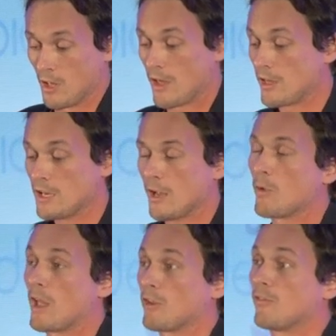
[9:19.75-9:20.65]
And then, yeah,
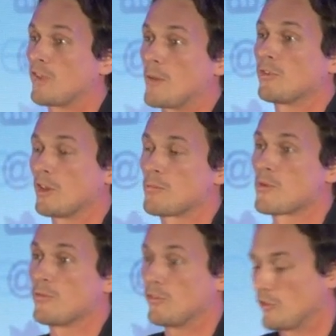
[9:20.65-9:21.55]
we give 10% of
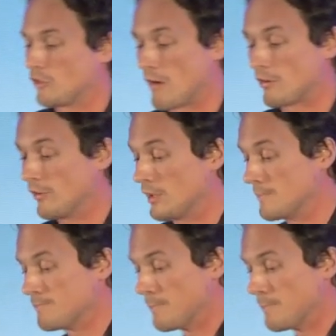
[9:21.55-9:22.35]
profits to charity.